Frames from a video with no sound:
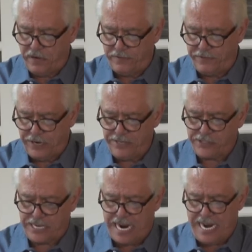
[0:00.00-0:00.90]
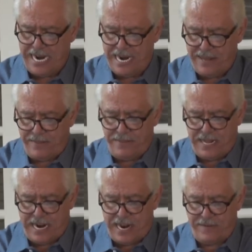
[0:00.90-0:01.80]
of friends that I had
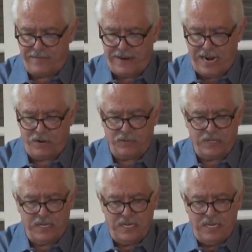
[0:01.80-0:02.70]
that I had found